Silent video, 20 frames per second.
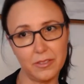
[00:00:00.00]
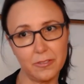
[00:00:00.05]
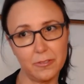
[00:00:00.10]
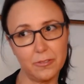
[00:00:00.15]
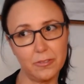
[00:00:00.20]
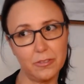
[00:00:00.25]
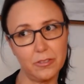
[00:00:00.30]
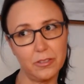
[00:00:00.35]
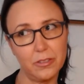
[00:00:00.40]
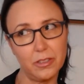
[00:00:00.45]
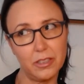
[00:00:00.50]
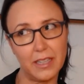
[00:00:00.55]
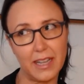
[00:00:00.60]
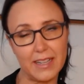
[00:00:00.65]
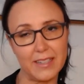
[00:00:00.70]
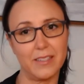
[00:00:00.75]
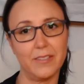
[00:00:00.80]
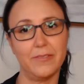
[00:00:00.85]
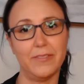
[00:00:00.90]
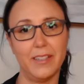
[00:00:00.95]

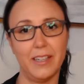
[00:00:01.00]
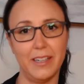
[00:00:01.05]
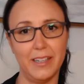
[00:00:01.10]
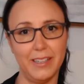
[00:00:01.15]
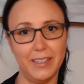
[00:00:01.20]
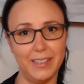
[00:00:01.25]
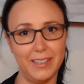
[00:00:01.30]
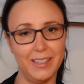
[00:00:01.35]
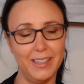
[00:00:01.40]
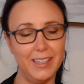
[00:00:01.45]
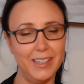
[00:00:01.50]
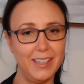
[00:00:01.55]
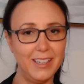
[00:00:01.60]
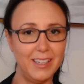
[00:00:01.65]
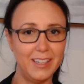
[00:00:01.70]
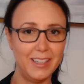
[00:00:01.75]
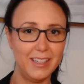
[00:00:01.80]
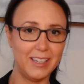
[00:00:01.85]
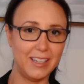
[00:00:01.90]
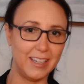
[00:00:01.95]
classifying
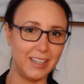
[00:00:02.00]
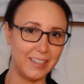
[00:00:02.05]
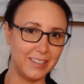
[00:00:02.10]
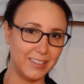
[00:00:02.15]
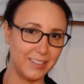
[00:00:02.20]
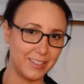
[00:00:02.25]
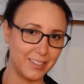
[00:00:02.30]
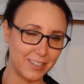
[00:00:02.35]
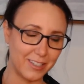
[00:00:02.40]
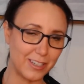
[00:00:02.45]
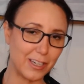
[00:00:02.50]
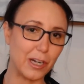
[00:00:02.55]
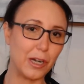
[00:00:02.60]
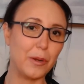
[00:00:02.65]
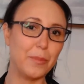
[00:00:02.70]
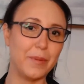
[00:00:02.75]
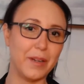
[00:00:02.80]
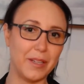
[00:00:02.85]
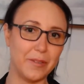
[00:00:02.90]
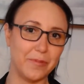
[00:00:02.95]
and
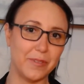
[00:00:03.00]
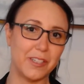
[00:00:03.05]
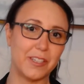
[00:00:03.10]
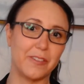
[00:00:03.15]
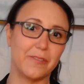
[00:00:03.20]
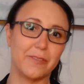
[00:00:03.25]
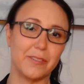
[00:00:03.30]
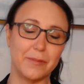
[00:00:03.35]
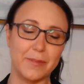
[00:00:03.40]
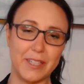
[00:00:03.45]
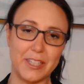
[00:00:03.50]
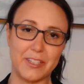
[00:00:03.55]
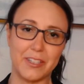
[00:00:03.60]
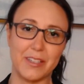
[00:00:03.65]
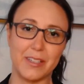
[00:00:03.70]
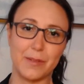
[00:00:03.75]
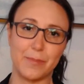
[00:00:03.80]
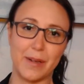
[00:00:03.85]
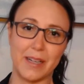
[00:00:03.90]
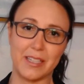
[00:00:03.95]
determining which information
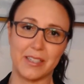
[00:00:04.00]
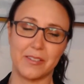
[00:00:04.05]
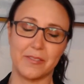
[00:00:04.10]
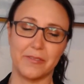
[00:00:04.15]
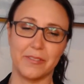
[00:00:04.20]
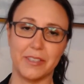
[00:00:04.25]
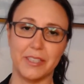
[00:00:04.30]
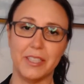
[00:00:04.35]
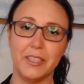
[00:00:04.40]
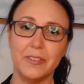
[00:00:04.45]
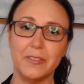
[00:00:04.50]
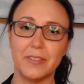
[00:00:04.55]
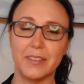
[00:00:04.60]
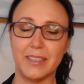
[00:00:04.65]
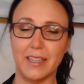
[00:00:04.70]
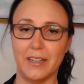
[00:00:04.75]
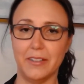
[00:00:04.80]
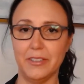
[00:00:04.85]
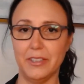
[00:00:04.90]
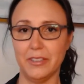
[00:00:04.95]
is best for you and
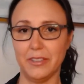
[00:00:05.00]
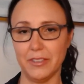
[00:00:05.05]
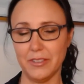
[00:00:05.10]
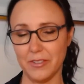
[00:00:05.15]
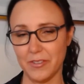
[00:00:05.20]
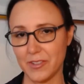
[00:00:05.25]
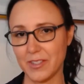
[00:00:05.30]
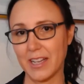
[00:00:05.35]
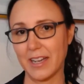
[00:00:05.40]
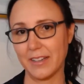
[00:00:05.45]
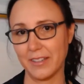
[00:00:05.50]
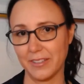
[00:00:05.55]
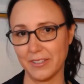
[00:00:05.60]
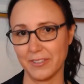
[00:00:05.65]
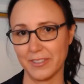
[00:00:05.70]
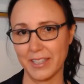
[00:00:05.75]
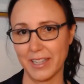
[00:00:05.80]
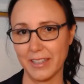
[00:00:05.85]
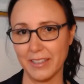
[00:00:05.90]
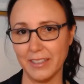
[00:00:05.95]
how you can use that in your
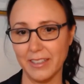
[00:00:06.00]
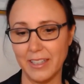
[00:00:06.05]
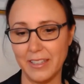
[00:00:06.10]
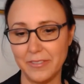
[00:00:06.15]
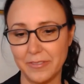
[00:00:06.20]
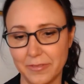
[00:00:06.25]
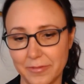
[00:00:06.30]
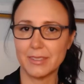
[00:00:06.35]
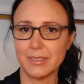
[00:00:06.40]
daily life.